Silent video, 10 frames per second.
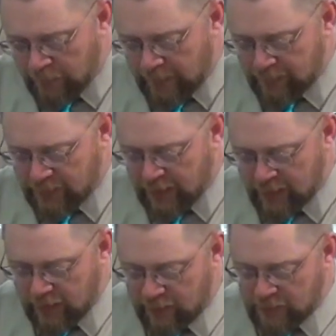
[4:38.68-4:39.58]
and say
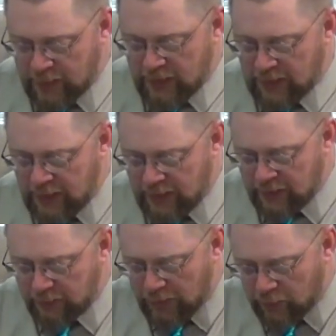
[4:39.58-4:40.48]
unto him, Take heed
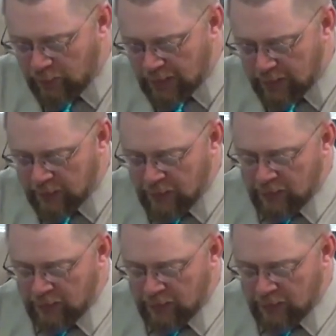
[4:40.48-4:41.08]
and be quiet,